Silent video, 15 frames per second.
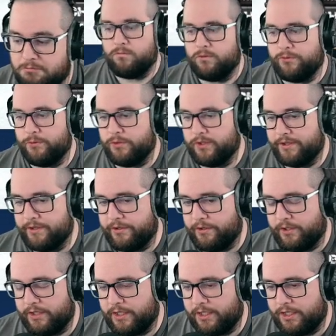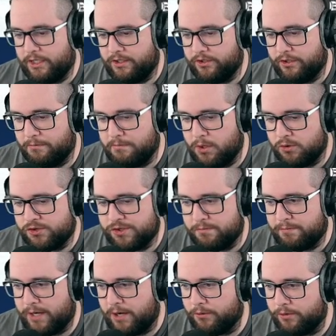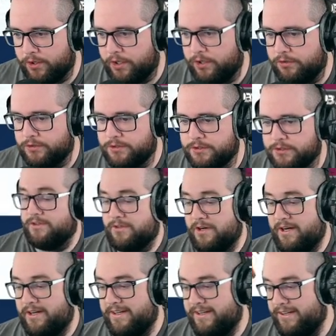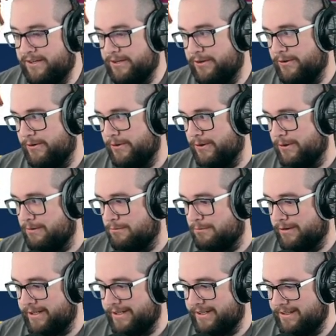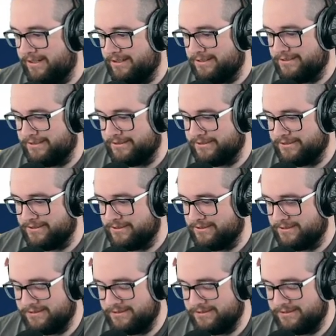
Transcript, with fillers: We'll do a little uh, a little motion power O. All right, here we are.